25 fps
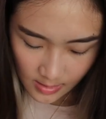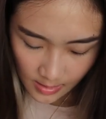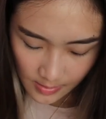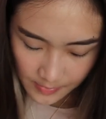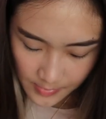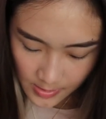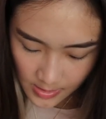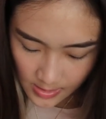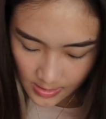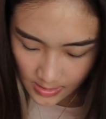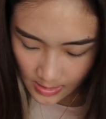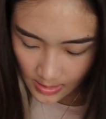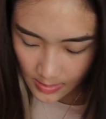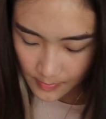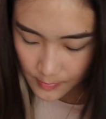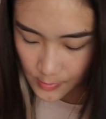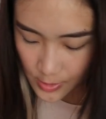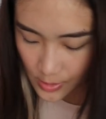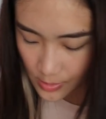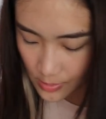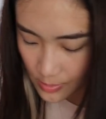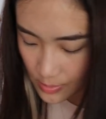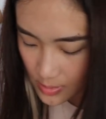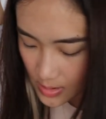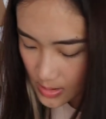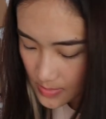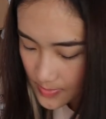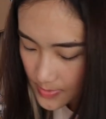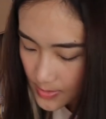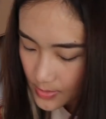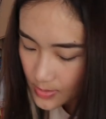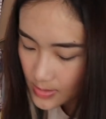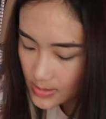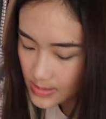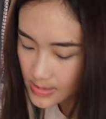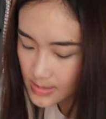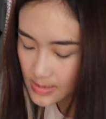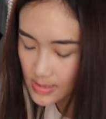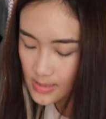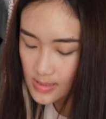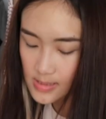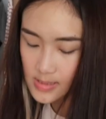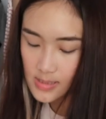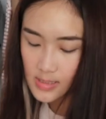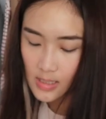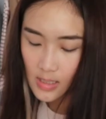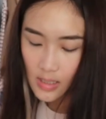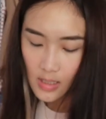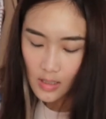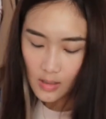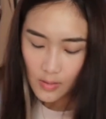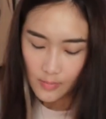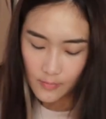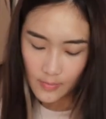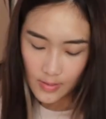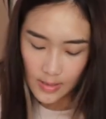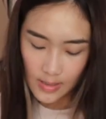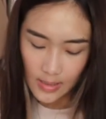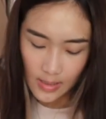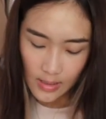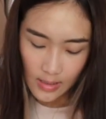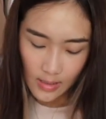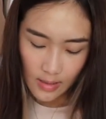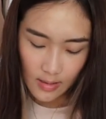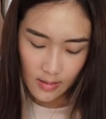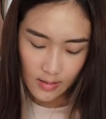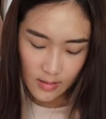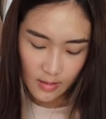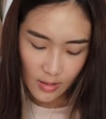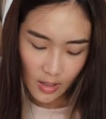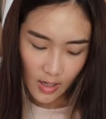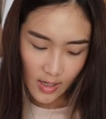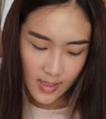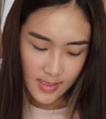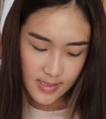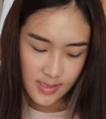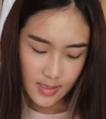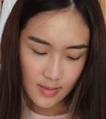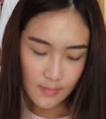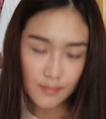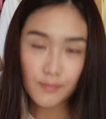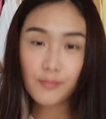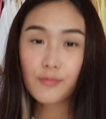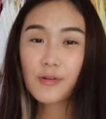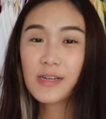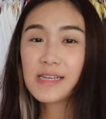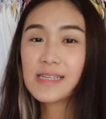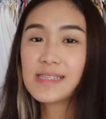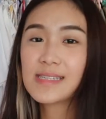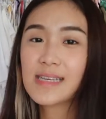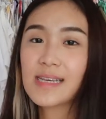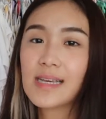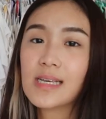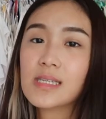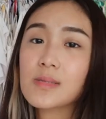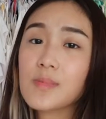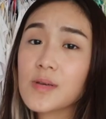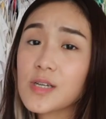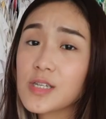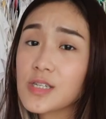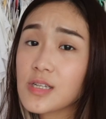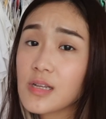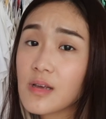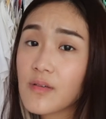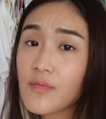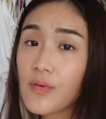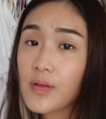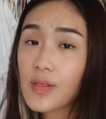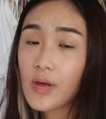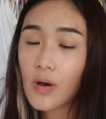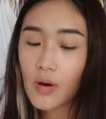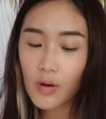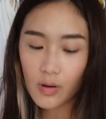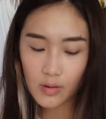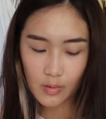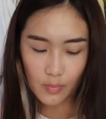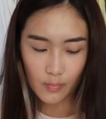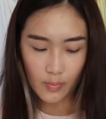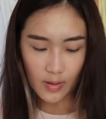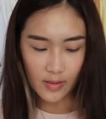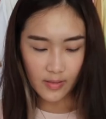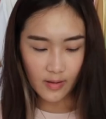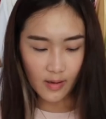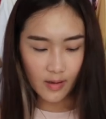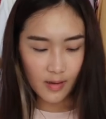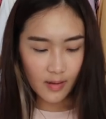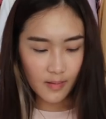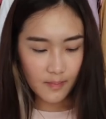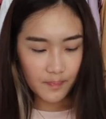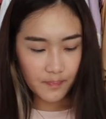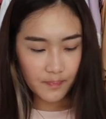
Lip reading: I'm gonna keep too, just because it's really nice and breezy, especially for the hotter weather.